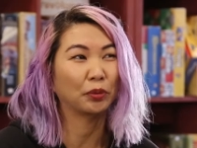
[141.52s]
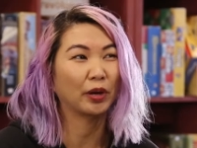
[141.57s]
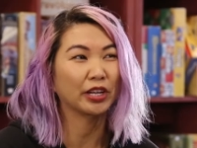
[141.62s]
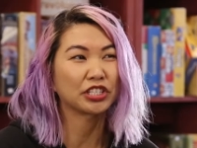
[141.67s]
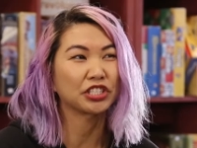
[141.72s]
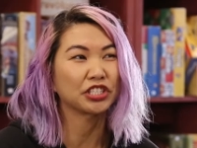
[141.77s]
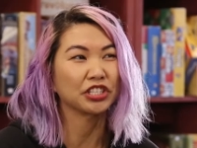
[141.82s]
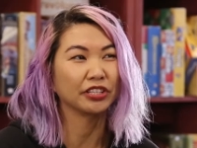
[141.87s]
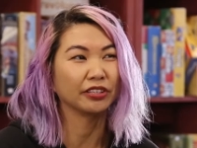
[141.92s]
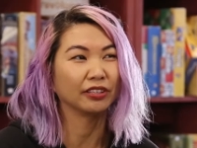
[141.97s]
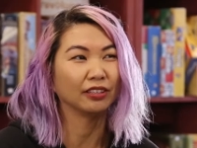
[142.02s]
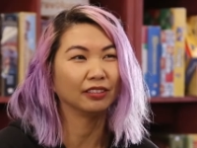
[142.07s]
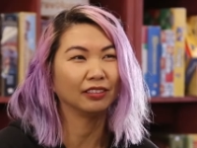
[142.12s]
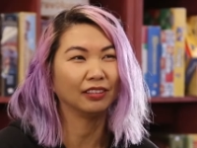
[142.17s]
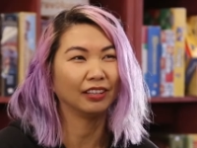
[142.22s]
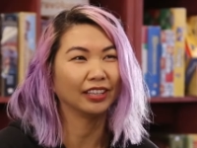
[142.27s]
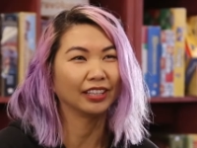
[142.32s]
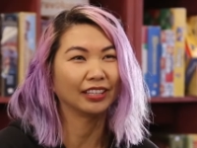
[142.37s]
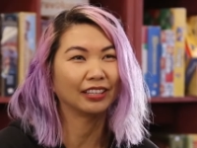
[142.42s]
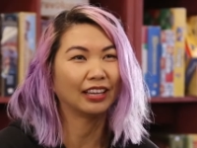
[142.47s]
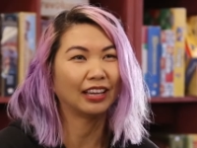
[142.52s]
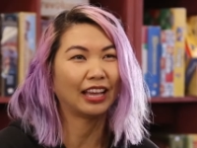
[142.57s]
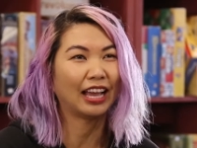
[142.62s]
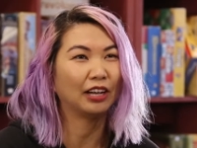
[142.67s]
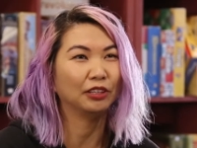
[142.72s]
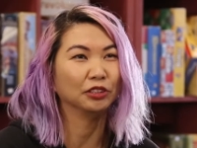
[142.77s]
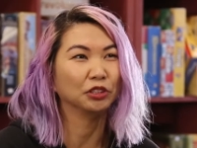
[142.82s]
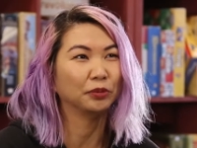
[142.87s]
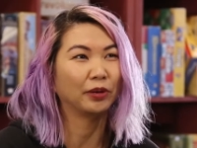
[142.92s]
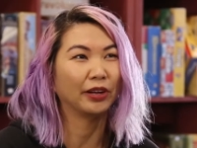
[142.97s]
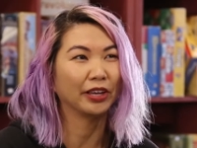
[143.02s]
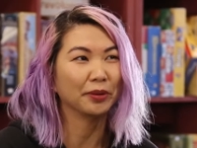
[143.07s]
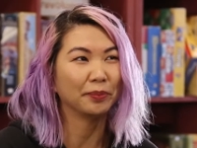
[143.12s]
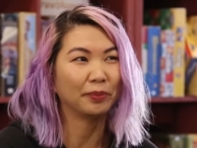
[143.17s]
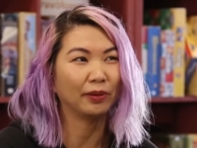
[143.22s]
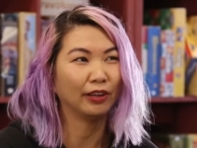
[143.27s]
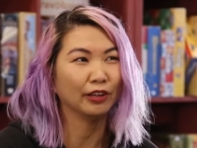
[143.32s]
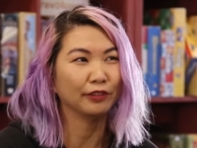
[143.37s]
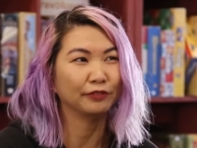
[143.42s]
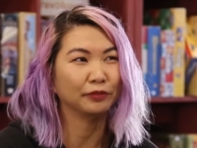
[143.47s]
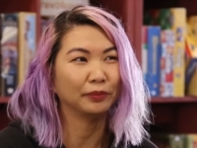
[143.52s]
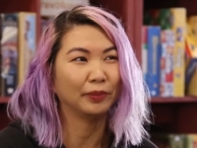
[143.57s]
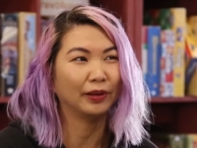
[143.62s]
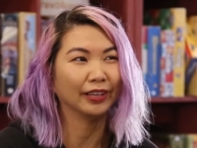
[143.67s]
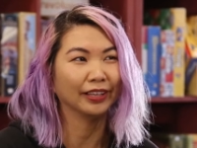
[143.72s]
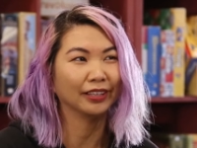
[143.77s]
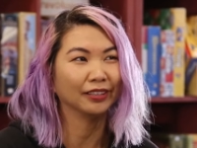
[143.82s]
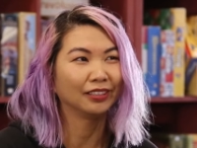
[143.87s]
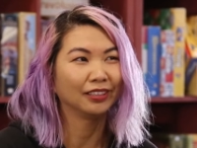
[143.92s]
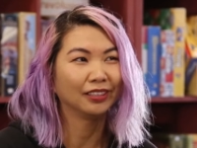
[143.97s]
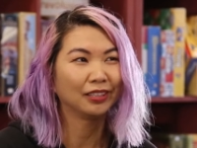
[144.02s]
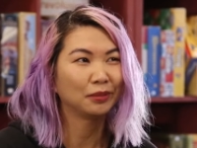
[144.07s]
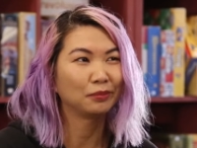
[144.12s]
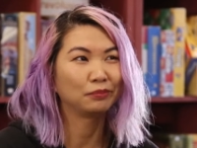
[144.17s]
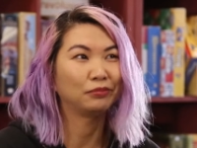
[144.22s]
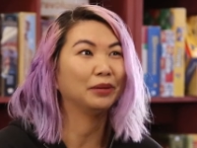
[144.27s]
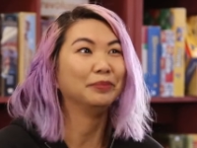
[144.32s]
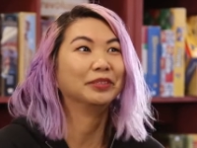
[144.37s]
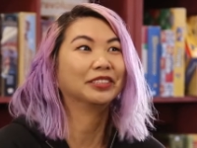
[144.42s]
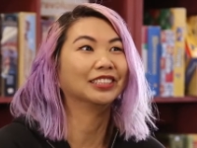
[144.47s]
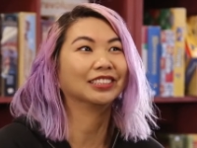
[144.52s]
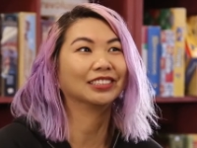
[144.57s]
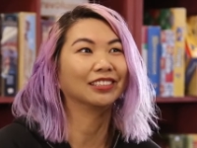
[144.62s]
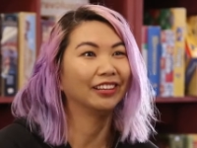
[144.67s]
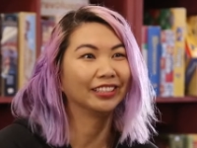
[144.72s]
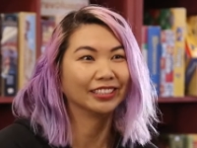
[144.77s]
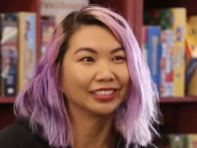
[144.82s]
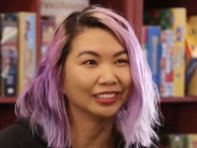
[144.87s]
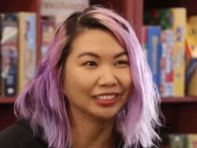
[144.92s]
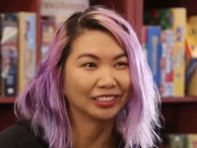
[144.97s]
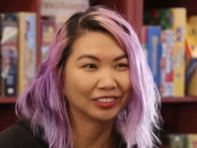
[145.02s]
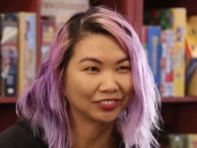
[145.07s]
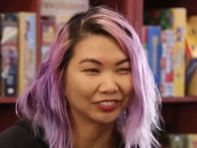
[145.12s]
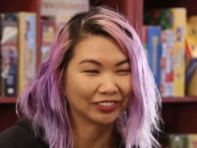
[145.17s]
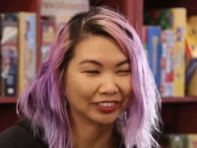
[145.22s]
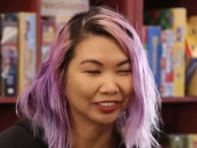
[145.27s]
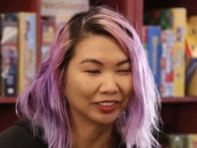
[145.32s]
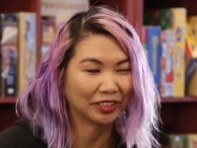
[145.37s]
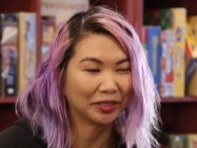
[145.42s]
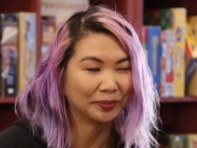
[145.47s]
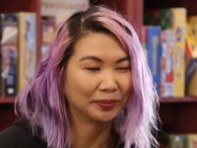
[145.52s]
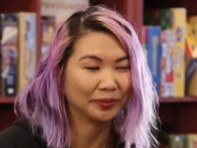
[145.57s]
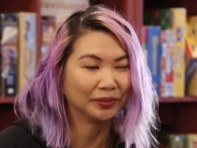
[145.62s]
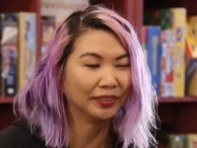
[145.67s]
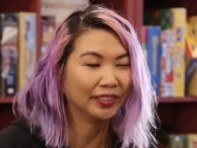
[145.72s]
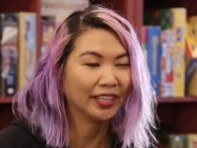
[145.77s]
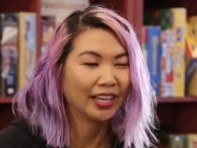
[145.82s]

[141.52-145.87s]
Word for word: question like how do I apply for my premises license, for example.